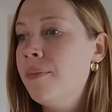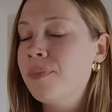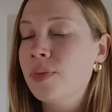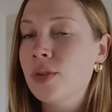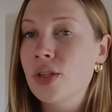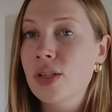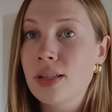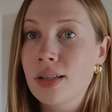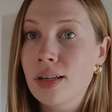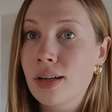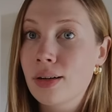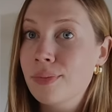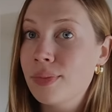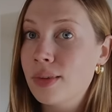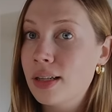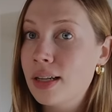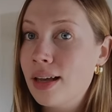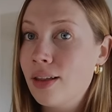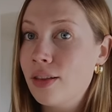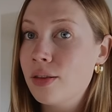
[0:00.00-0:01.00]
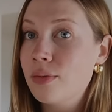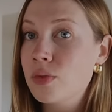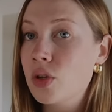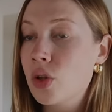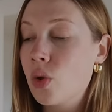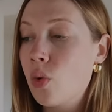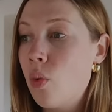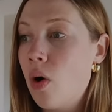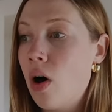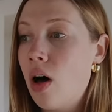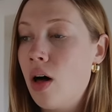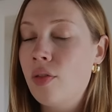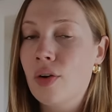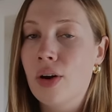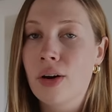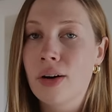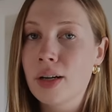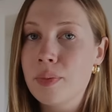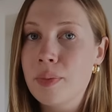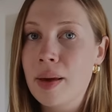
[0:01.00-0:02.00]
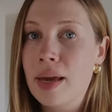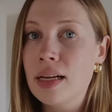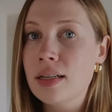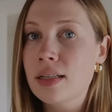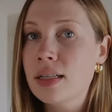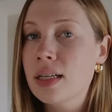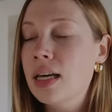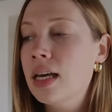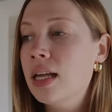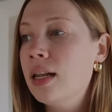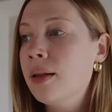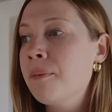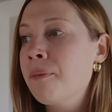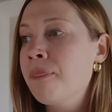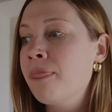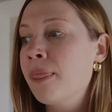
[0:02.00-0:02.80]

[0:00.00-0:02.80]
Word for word: Just, you know, nail them to the wall. They're already painted.